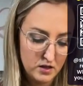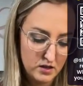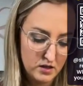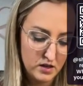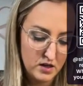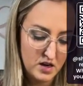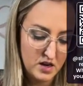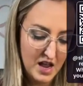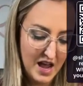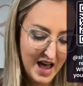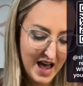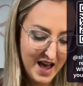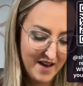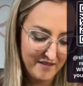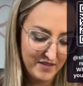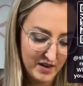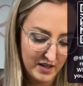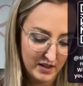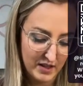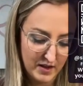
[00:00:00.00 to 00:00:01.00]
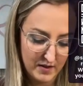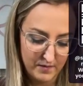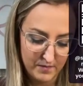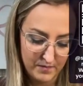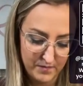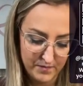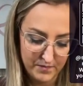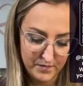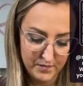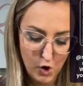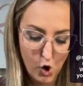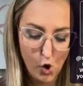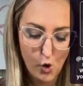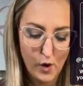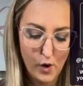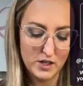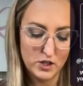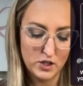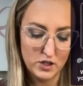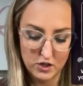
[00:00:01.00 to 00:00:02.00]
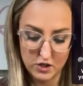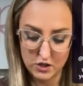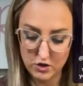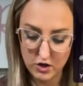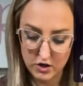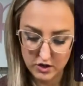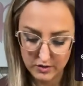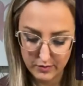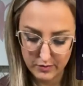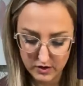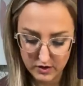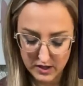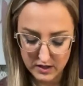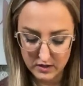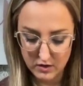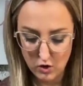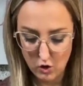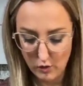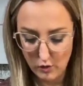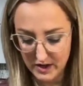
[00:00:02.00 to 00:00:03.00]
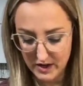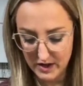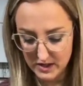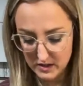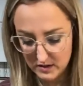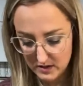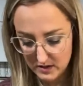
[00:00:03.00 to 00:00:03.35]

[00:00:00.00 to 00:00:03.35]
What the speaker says: Definitely. Always trust the process. Always.